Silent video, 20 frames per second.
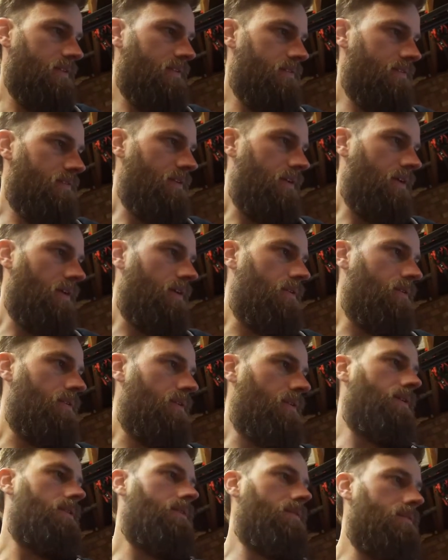so
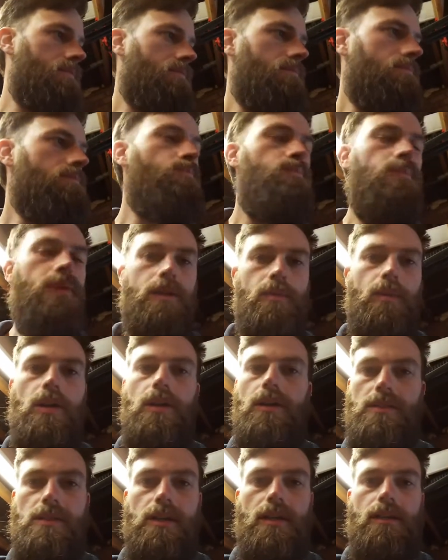that
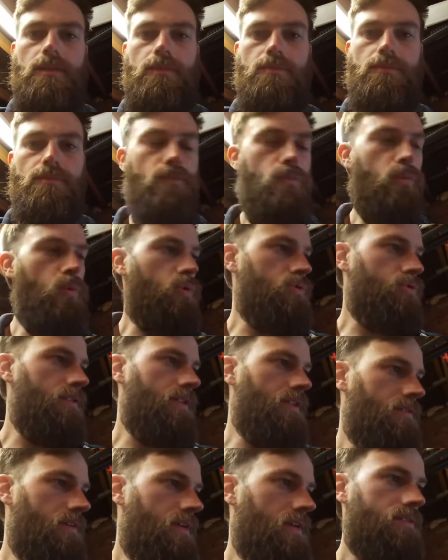minimise any water
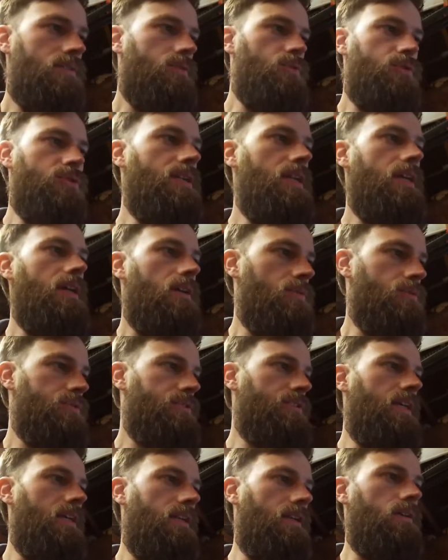ingress. I'll
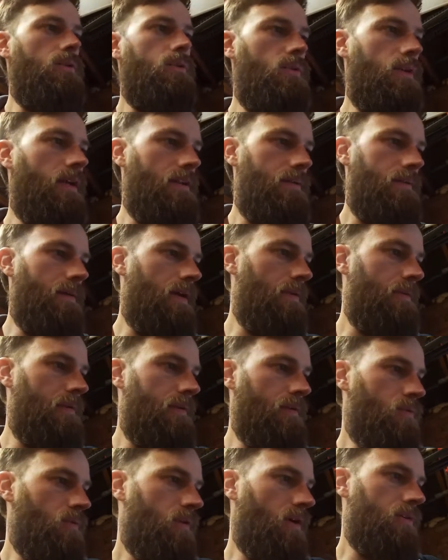seal it all anyway when
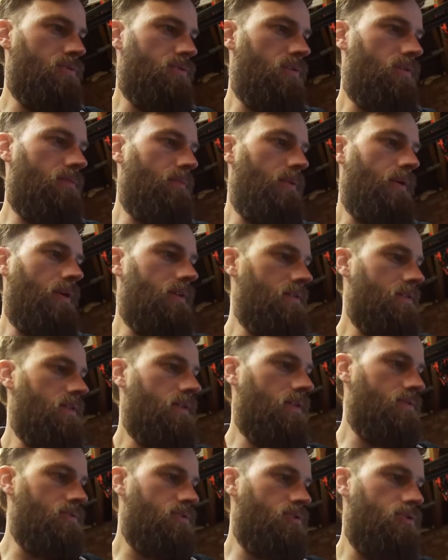it all goes on, but
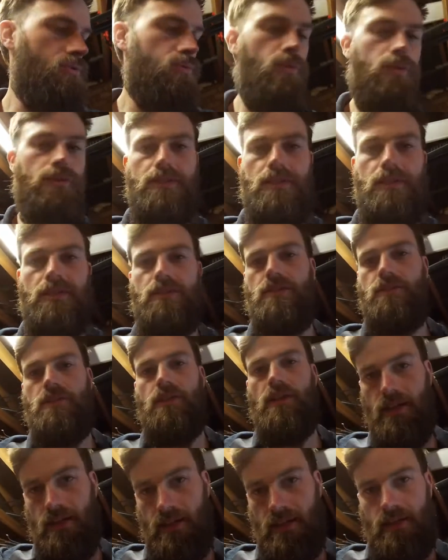I just wanted,
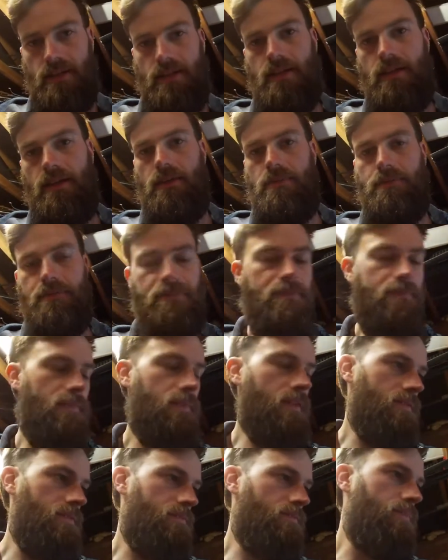
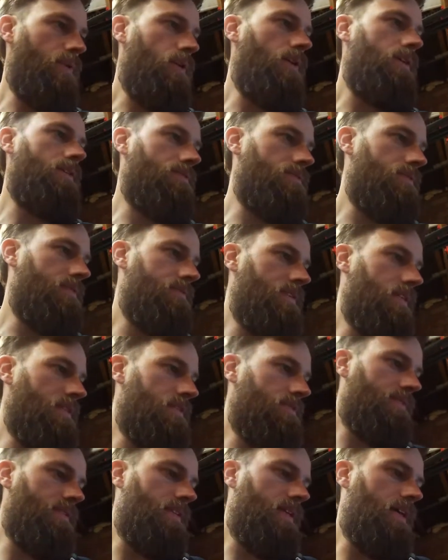blind riv
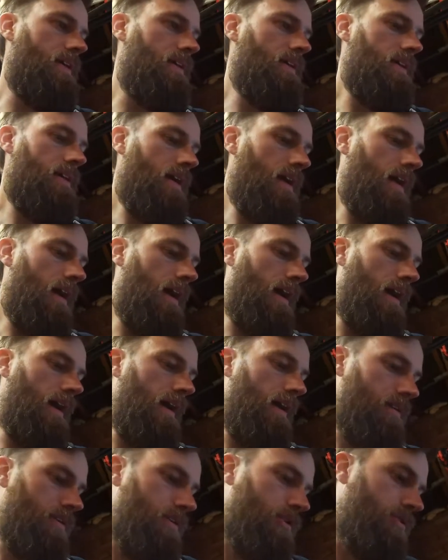nuts for that.
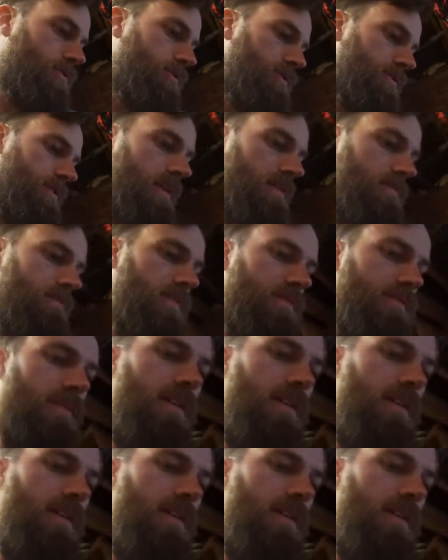I'm going to use the same riv